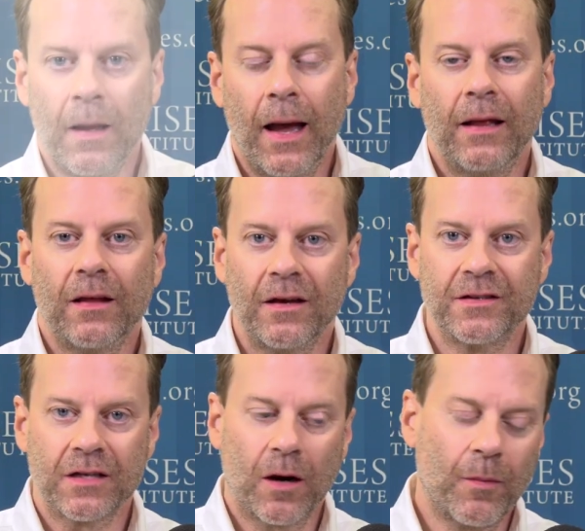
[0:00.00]
Hey, ladies
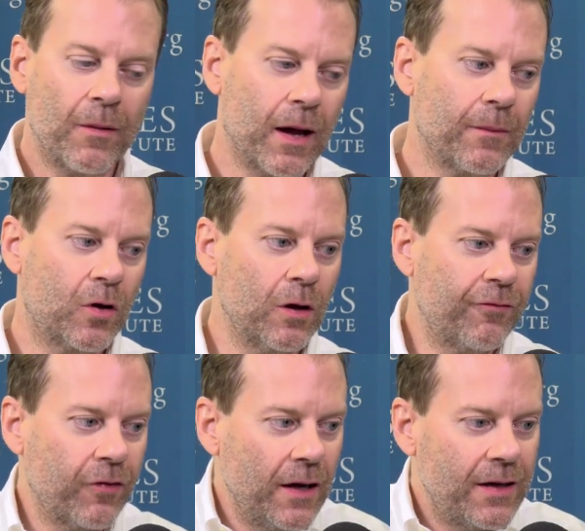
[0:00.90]
and gentlemen, my good
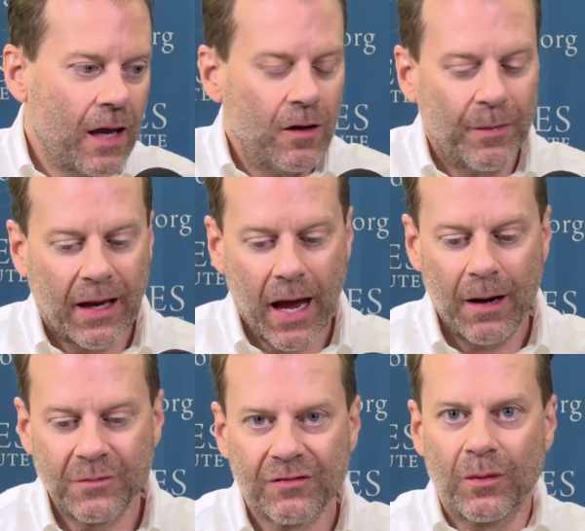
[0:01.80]
friend Daniel
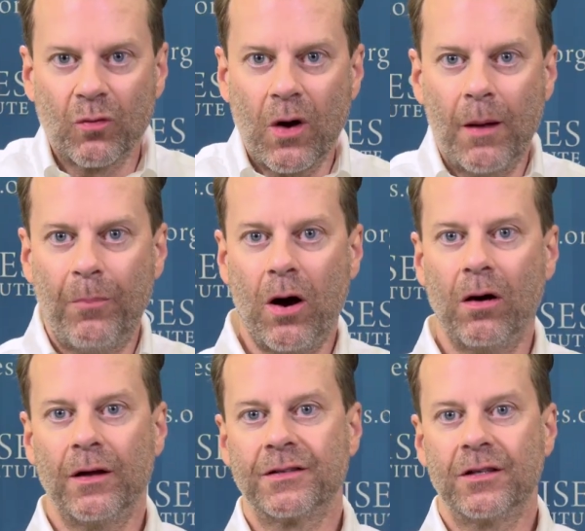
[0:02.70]
McAdams from the Ron
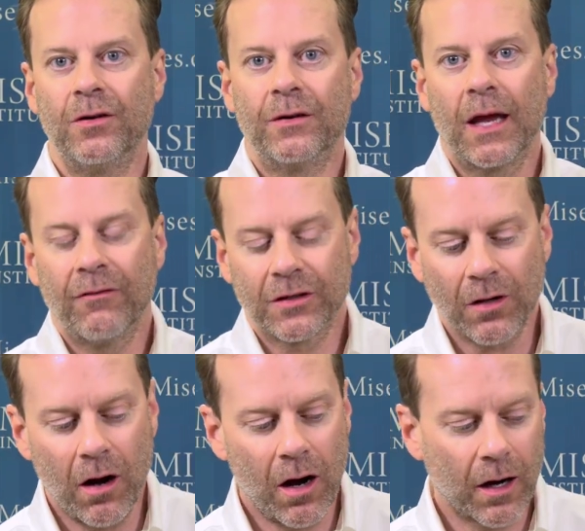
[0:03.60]
Paul Institute gave a
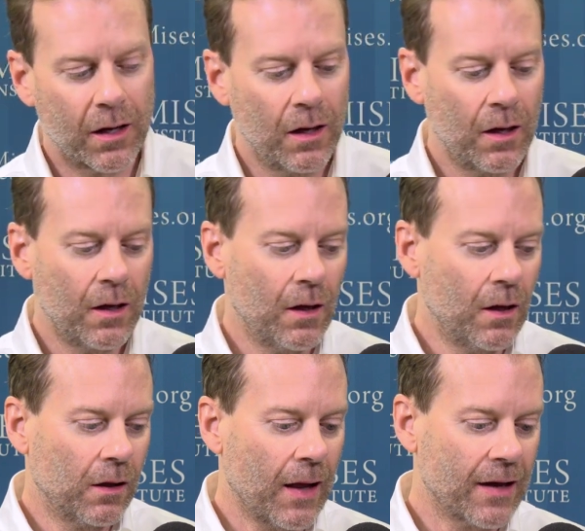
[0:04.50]
talk
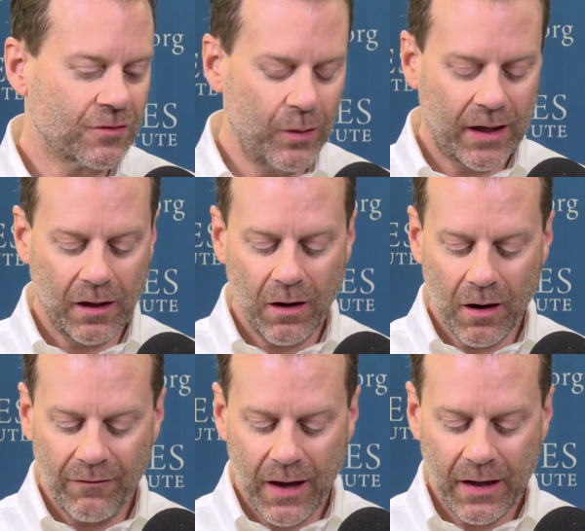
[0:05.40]
last weekend at
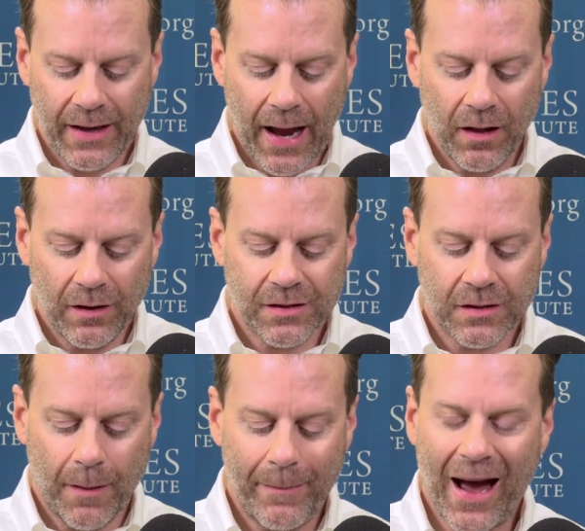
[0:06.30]
our event in
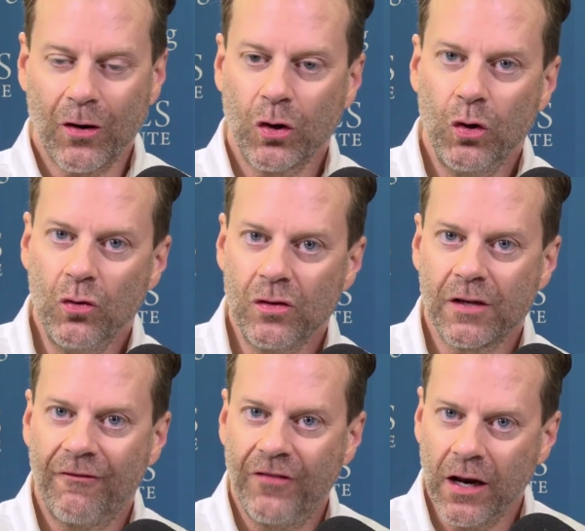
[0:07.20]
Dallas about who's
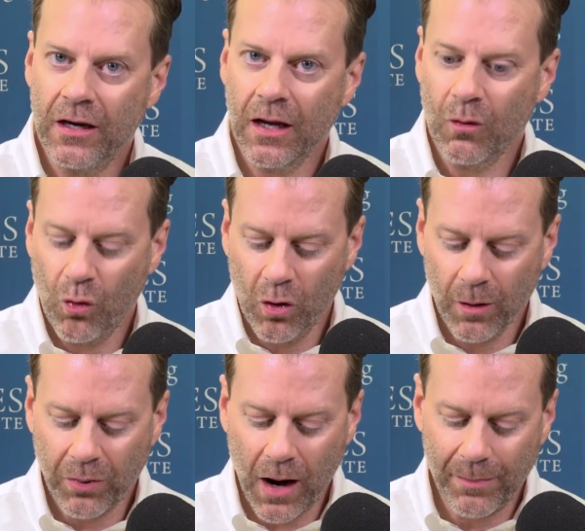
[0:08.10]
funding war
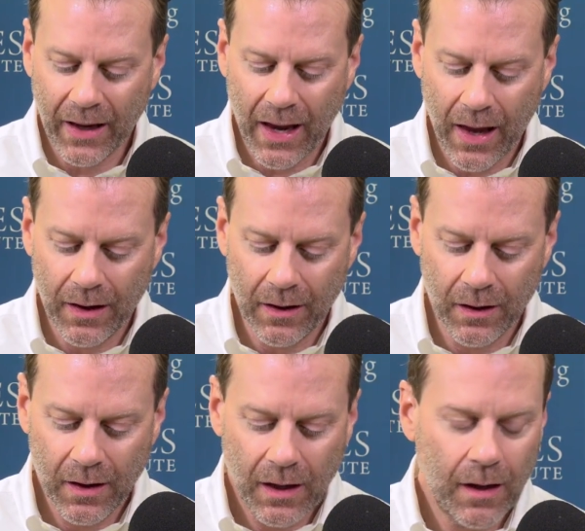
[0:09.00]

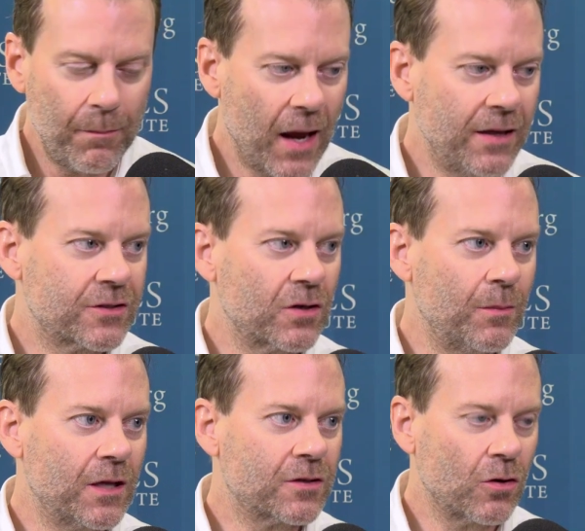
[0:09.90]
propaganda in
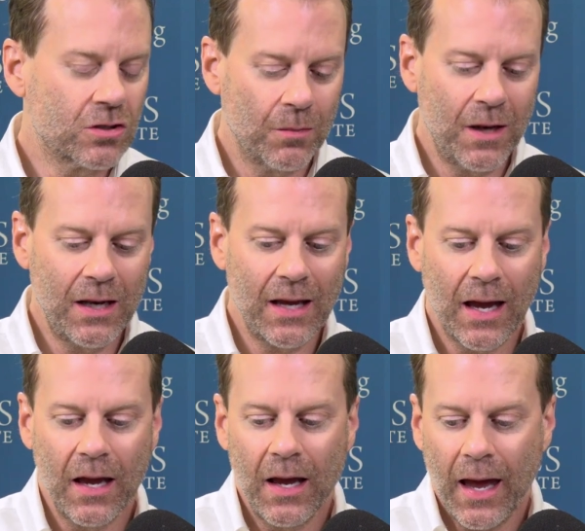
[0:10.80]
mainstream and social
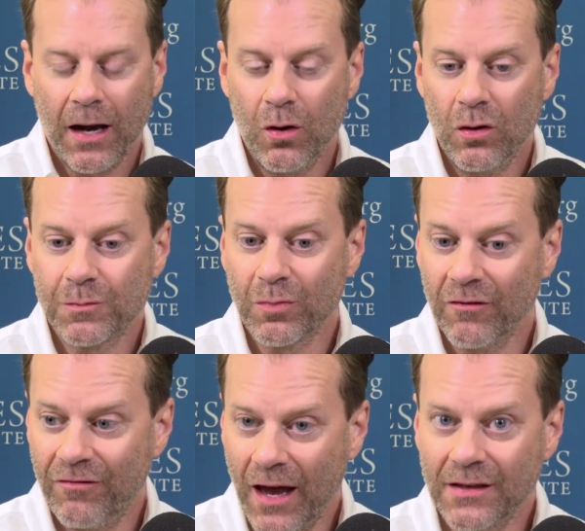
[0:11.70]
media and who is
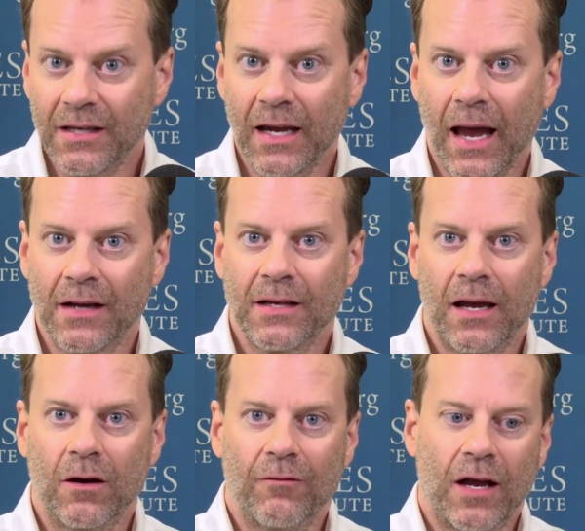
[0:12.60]
preventing
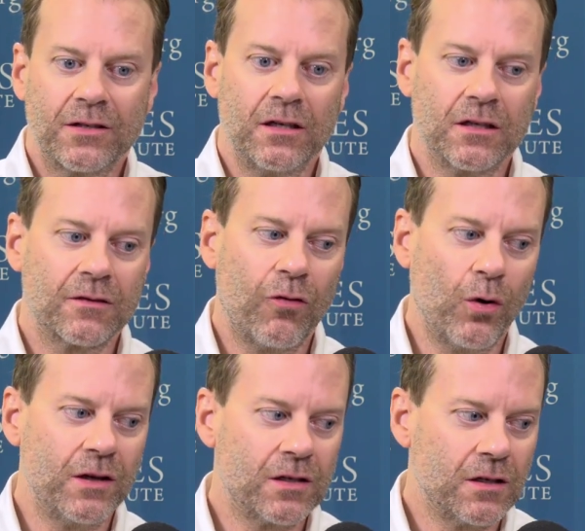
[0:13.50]
anti-interventionist
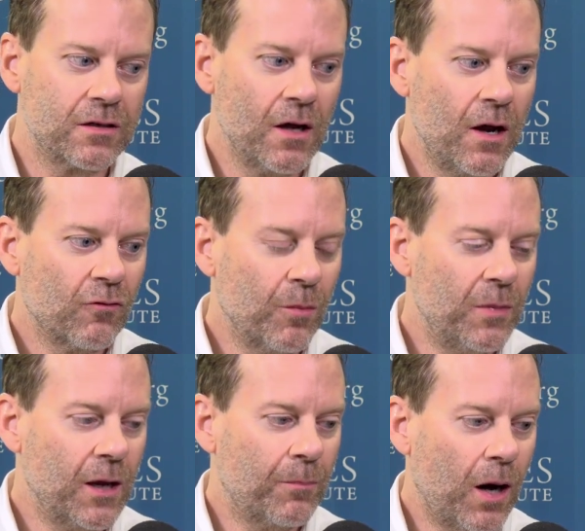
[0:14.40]
voices from
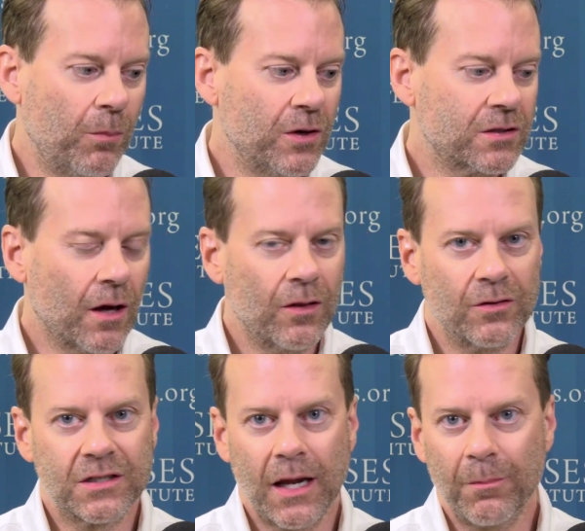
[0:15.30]
being published on
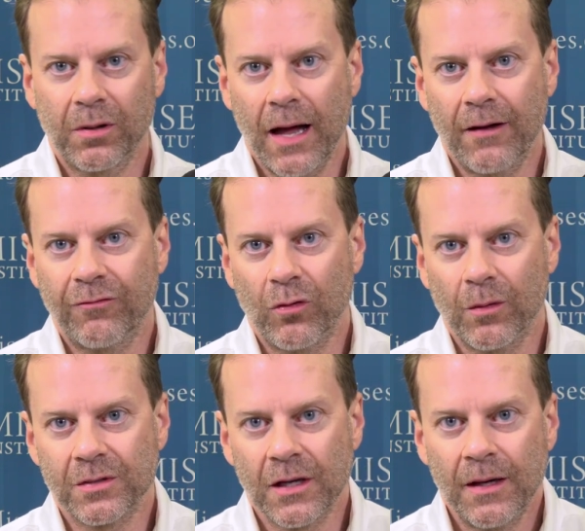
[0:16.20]
those same
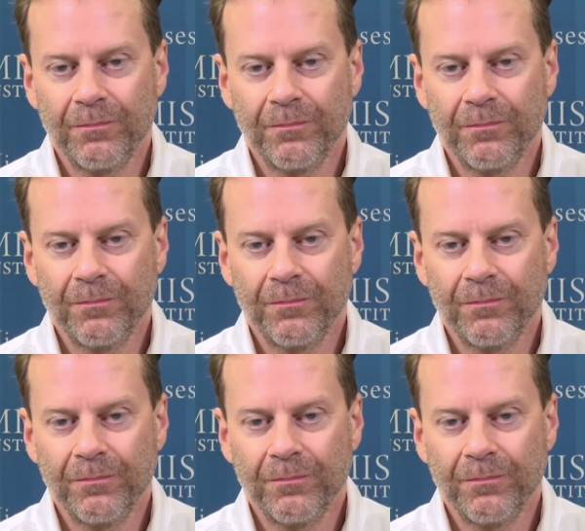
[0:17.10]
platforms.